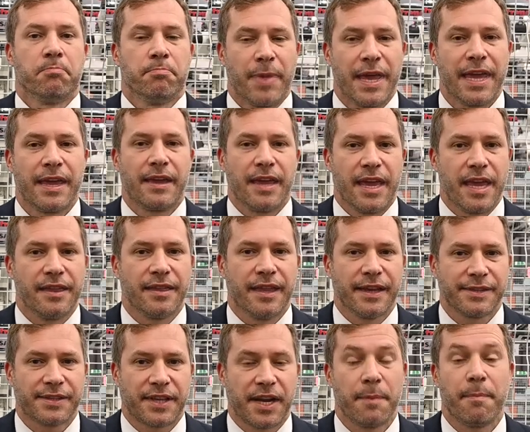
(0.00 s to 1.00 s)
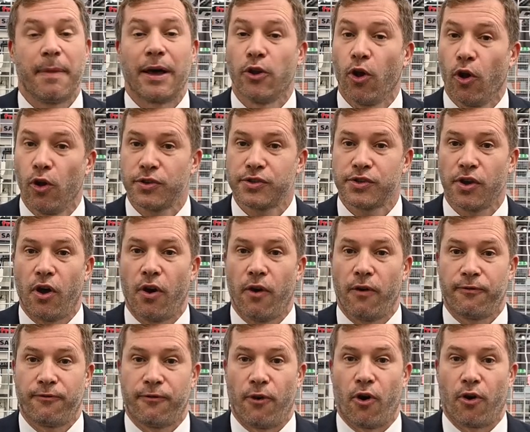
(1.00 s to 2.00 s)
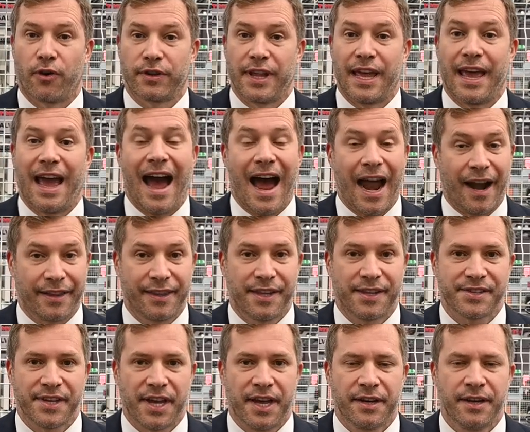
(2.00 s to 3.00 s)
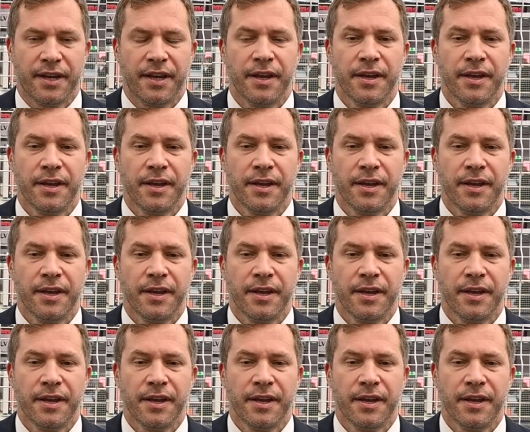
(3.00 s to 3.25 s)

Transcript: big industry, but also for the artisan.